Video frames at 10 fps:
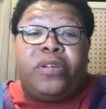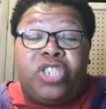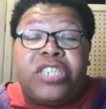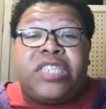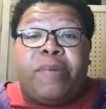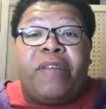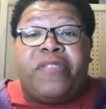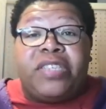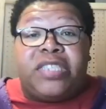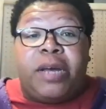just
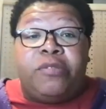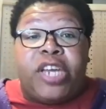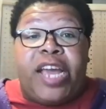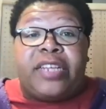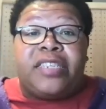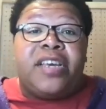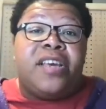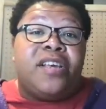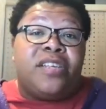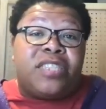about this subject.
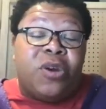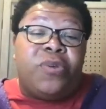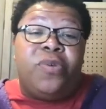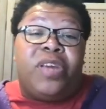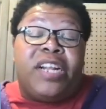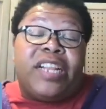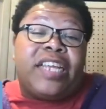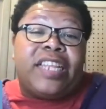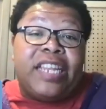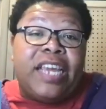So you can
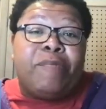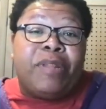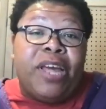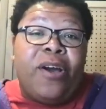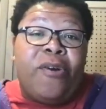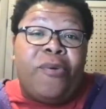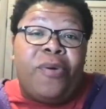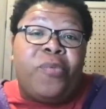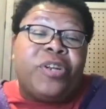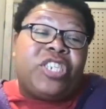click the link below,
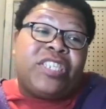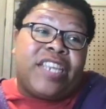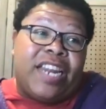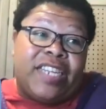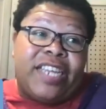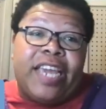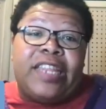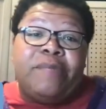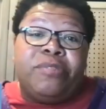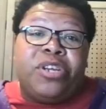which is going to
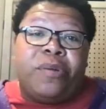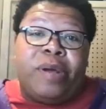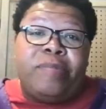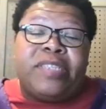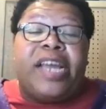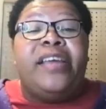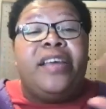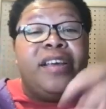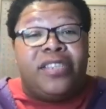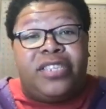take them to your website
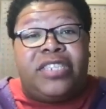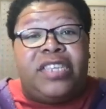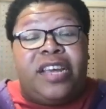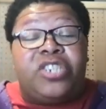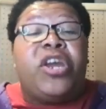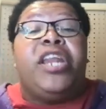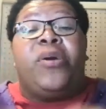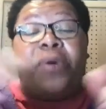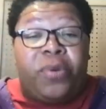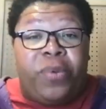to see that
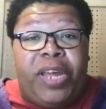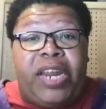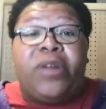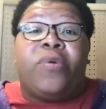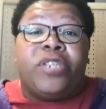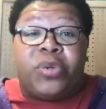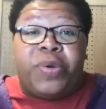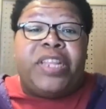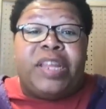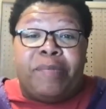training or to read it or to
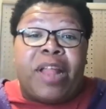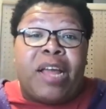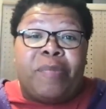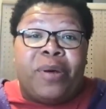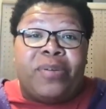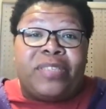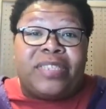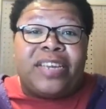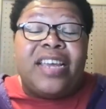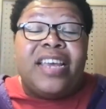read the blog
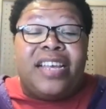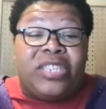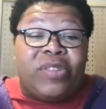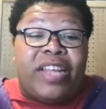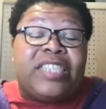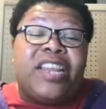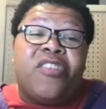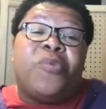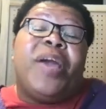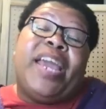post. And so that's
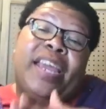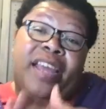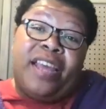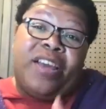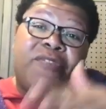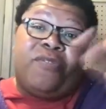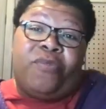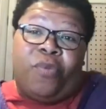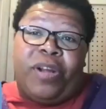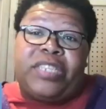another way of,
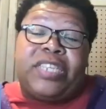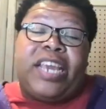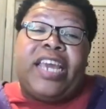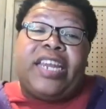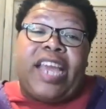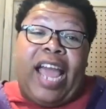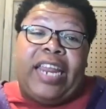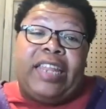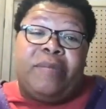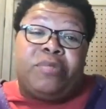once again,
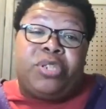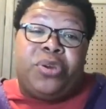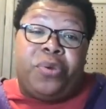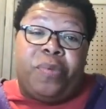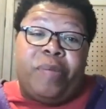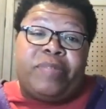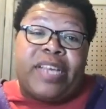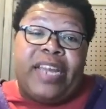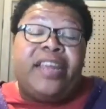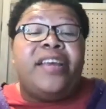guiding them to your
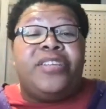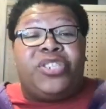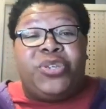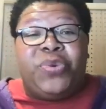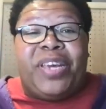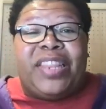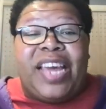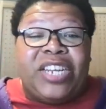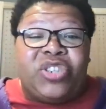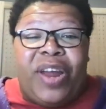website to get
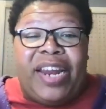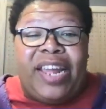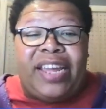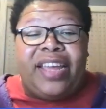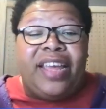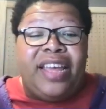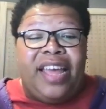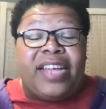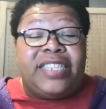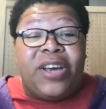that training.
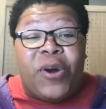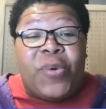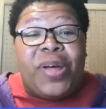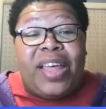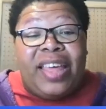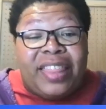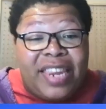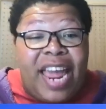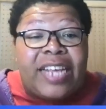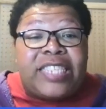And so
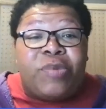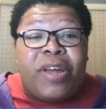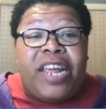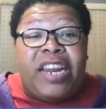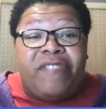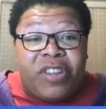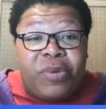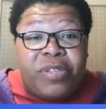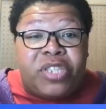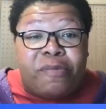the next one,
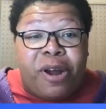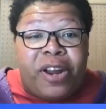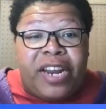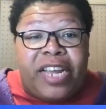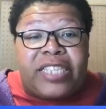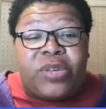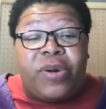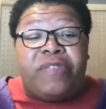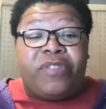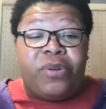influencer marketing. So
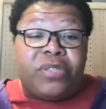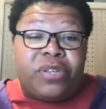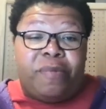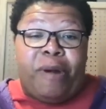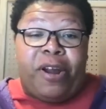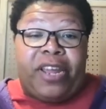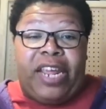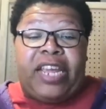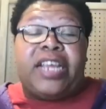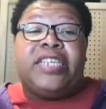influencer
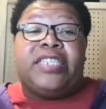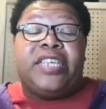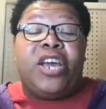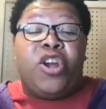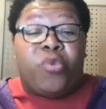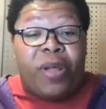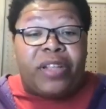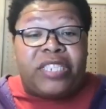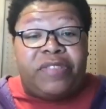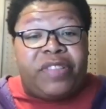marketing is
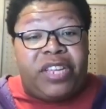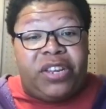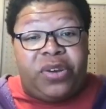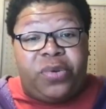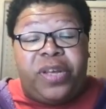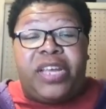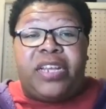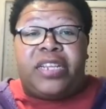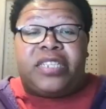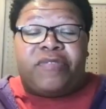relatively new
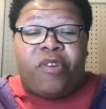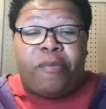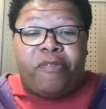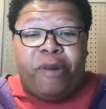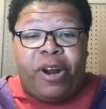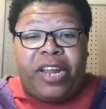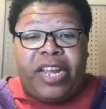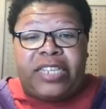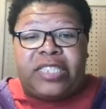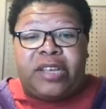in its form of
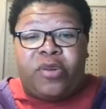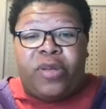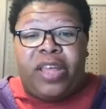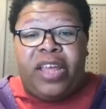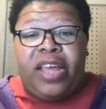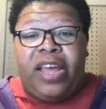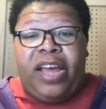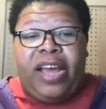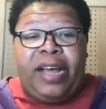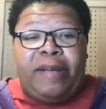marketing. So
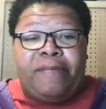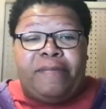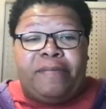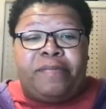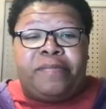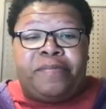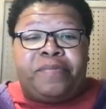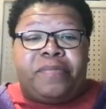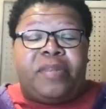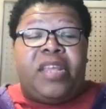um,
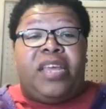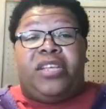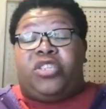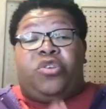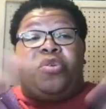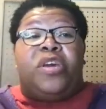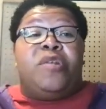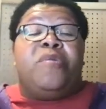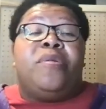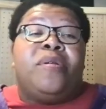so you
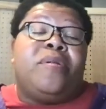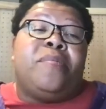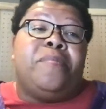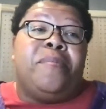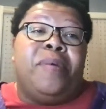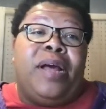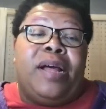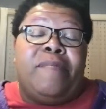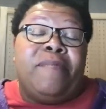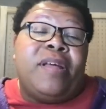can,
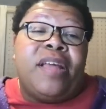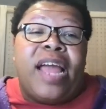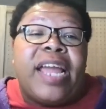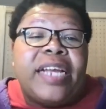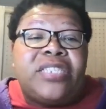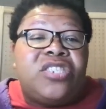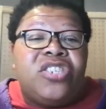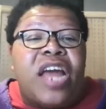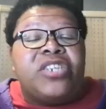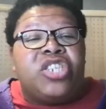I guess,
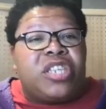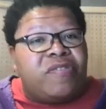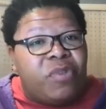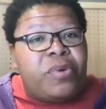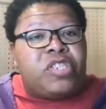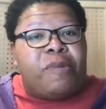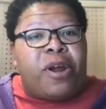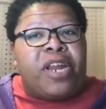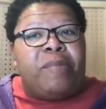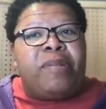not just influencer
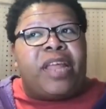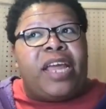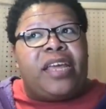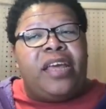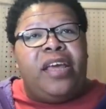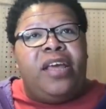marketing, but like